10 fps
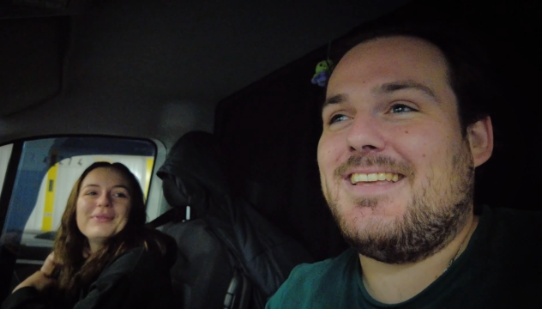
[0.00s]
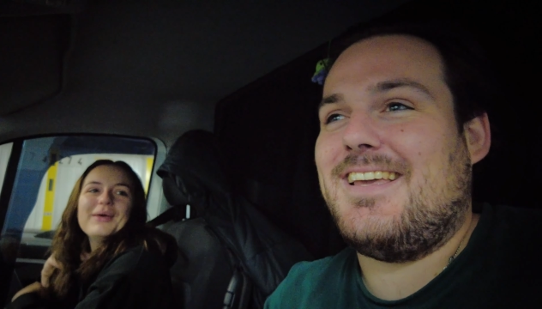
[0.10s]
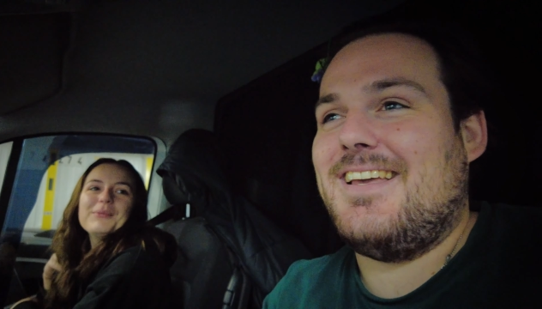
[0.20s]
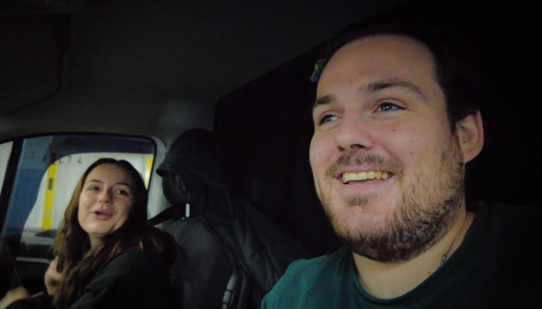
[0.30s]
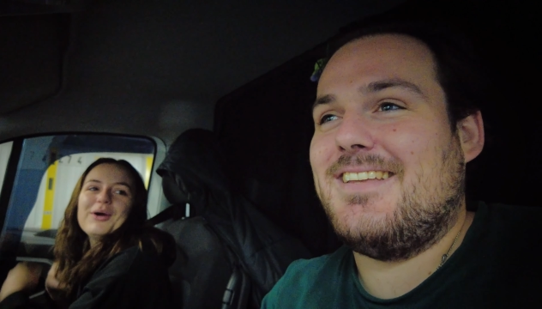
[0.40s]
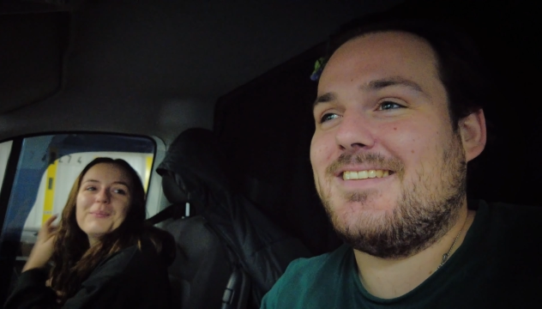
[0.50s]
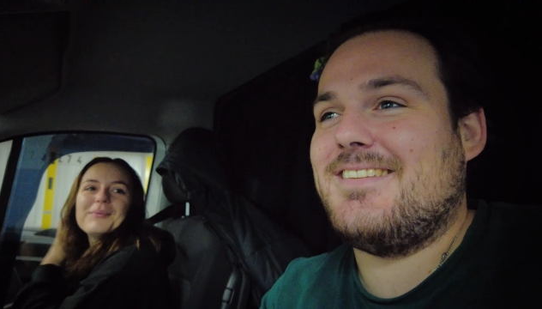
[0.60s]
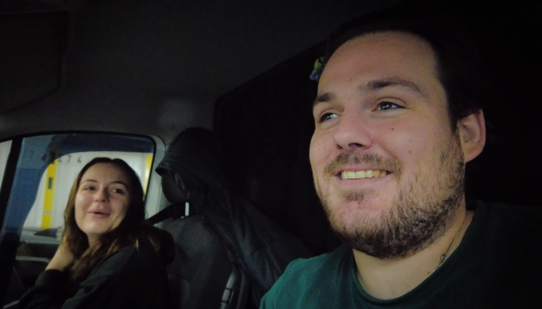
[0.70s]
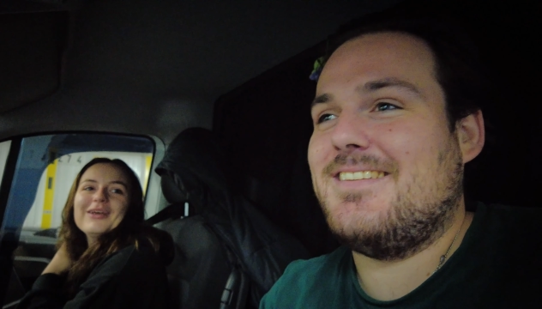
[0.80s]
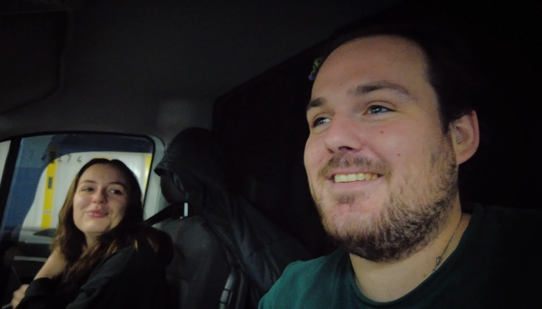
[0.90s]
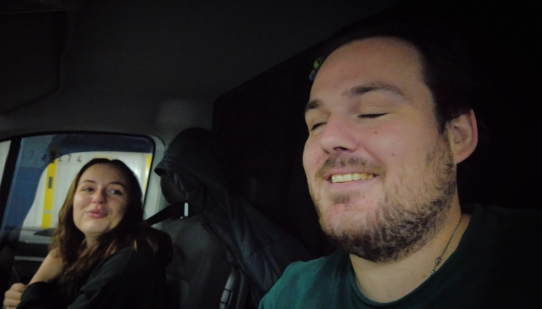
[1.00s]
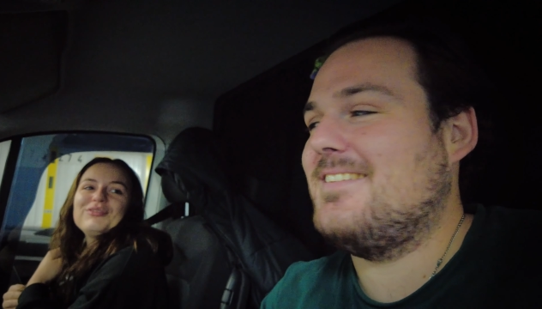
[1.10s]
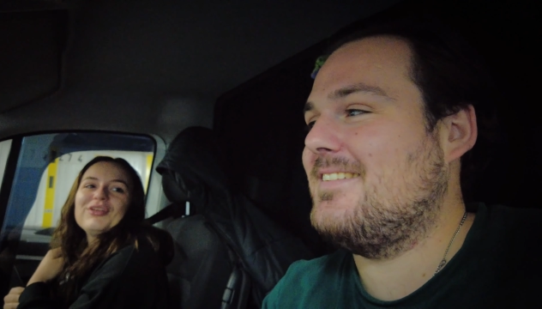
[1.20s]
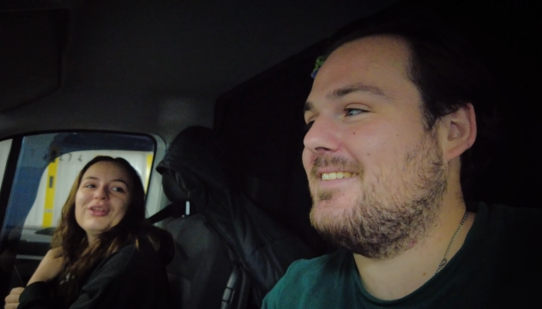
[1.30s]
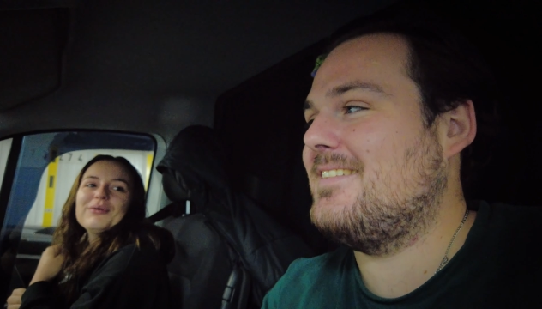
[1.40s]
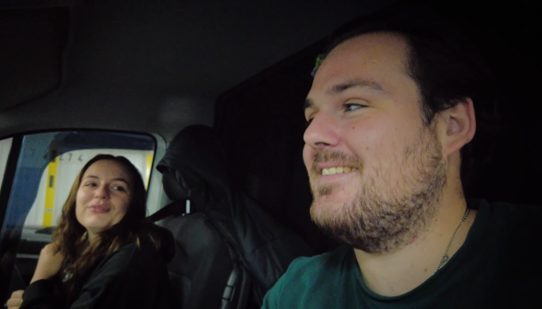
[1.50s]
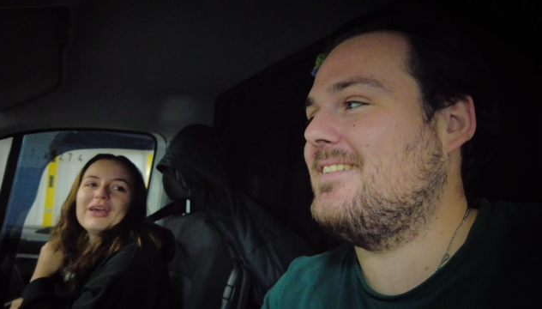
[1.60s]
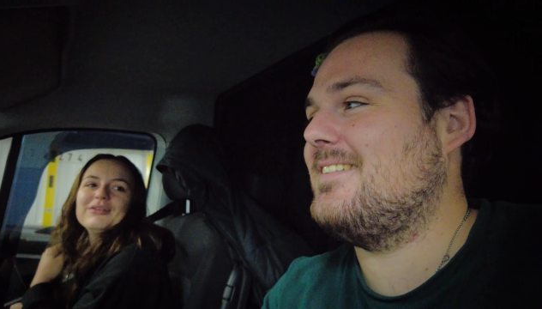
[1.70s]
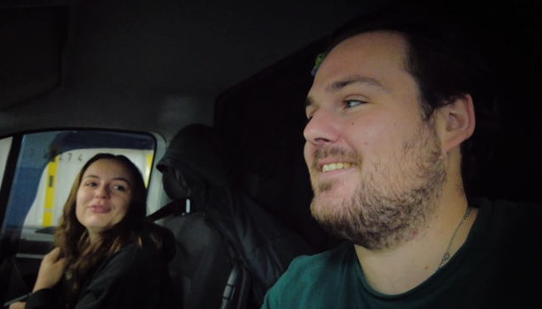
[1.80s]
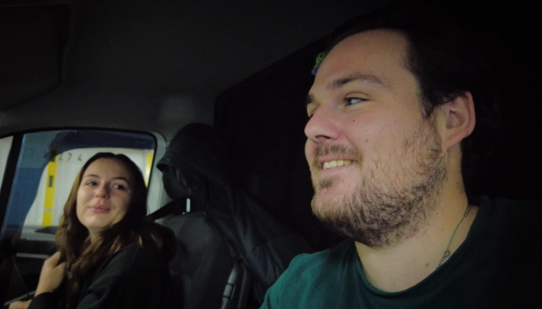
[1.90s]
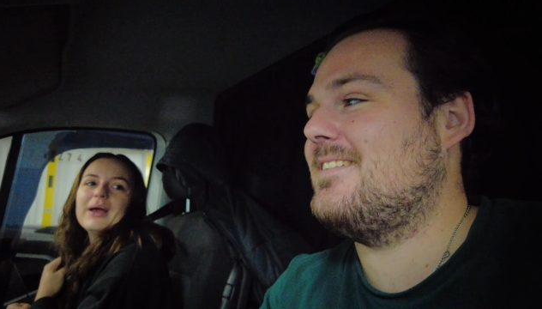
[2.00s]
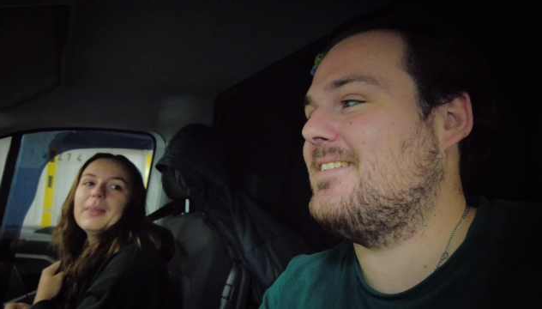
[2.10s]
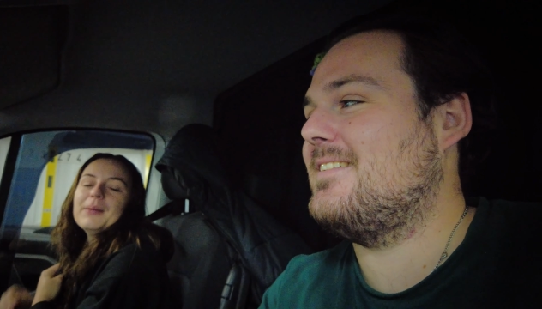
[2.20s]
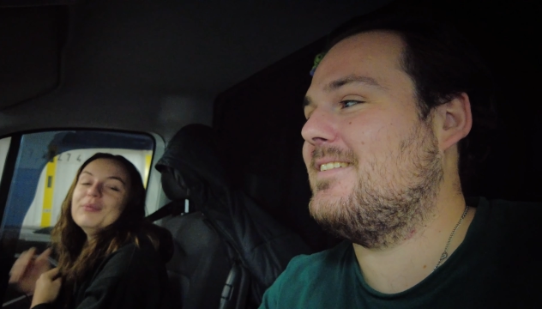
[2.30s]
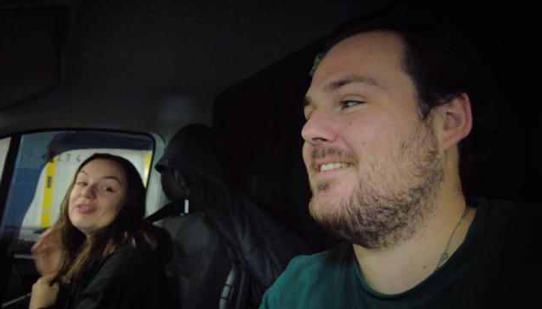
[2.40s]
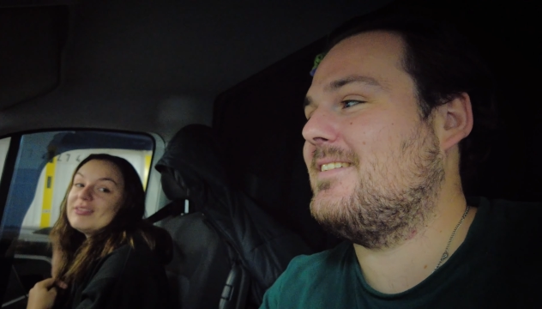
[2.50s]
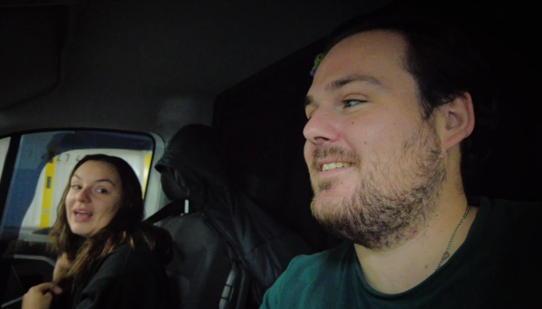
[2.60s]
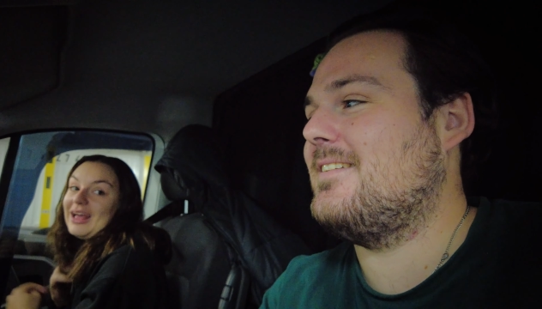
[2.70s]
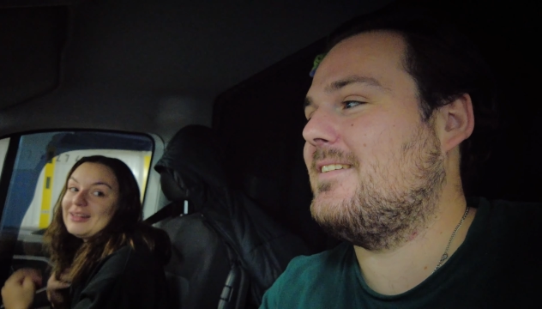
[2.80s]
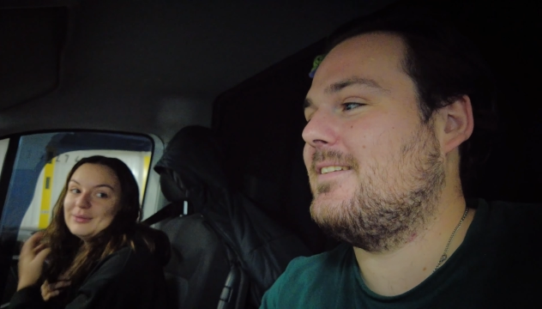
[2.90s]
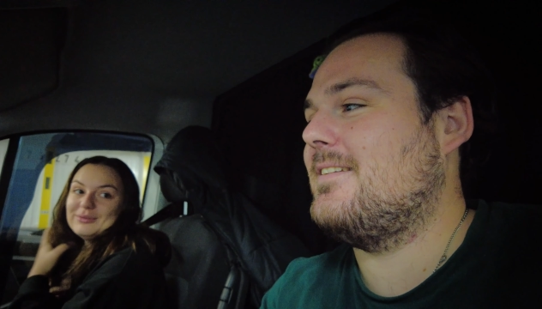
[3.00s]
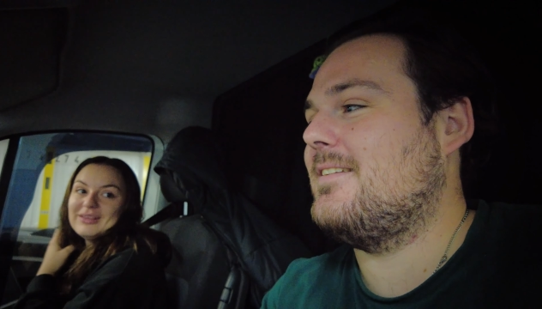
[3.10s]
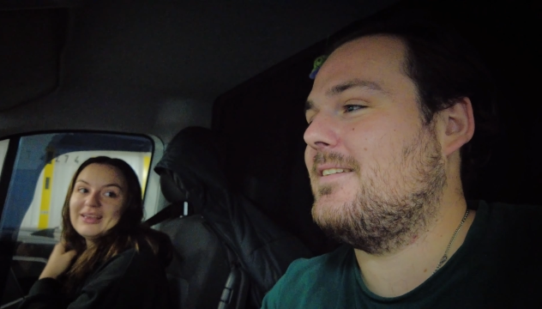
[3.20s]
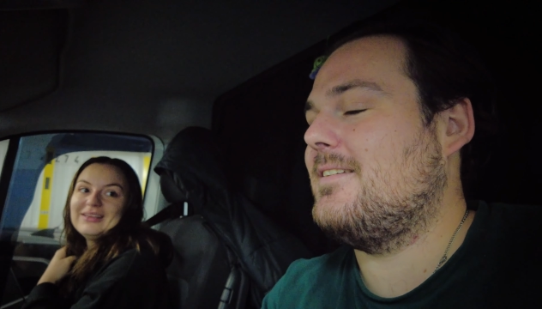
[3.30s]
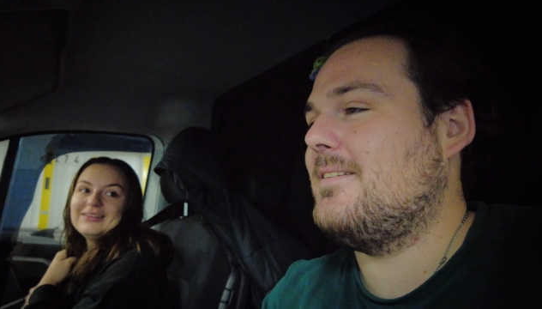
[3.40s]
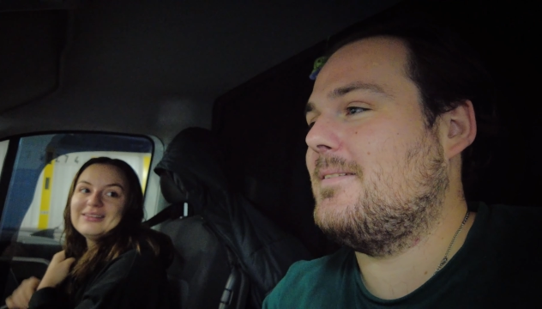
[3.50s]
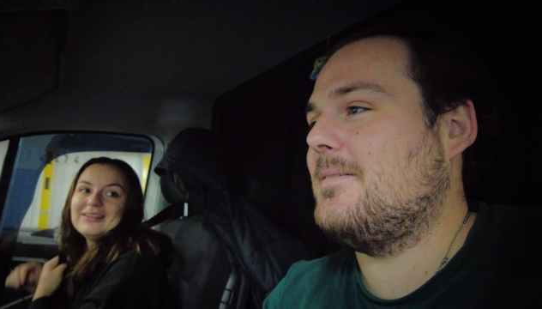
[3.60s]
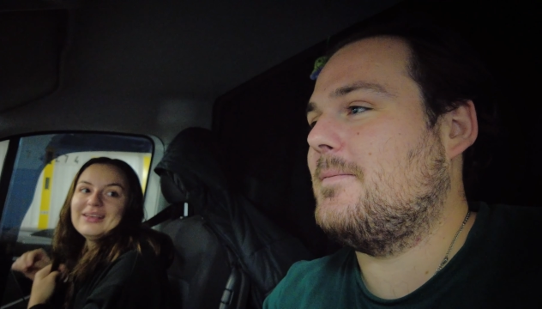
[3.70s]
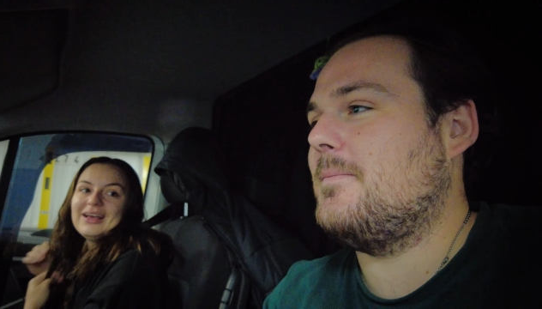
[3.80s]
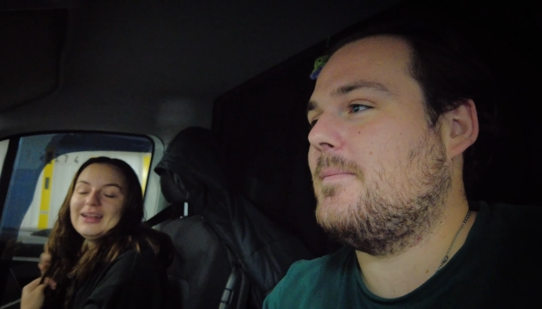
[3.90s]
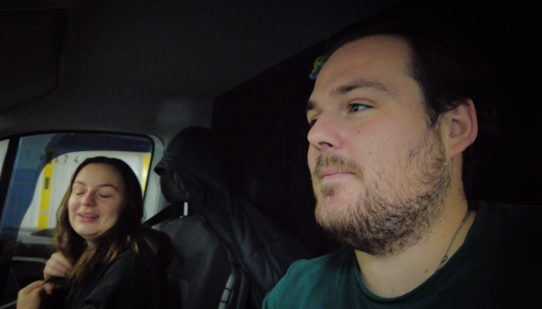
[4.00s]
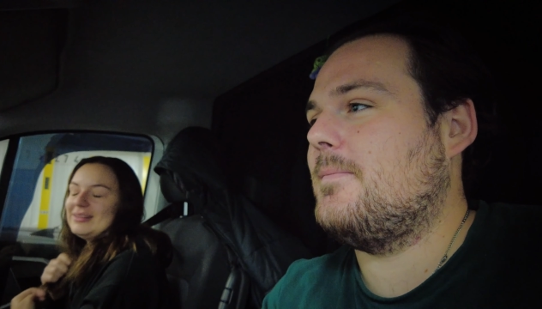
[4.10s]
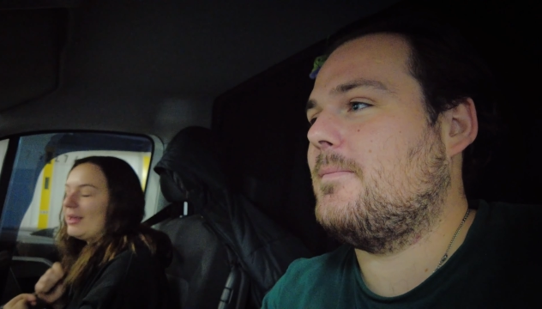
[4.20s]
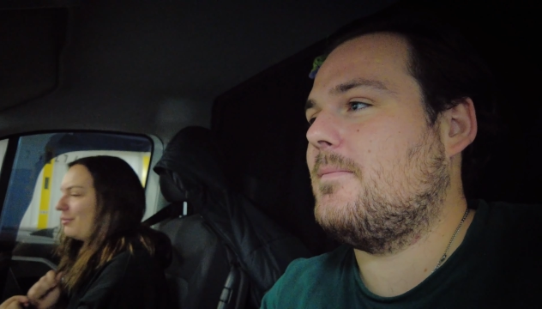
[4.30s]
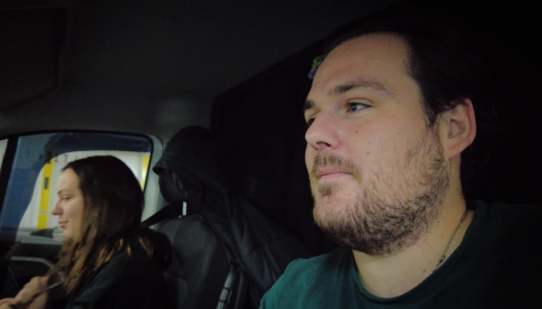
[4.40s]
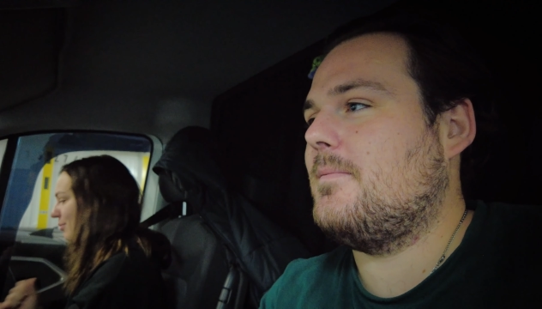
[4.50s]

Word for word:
Speaker 1: but then yeah. we compromised. We stood outside for a bit, and then we sat outside, and that was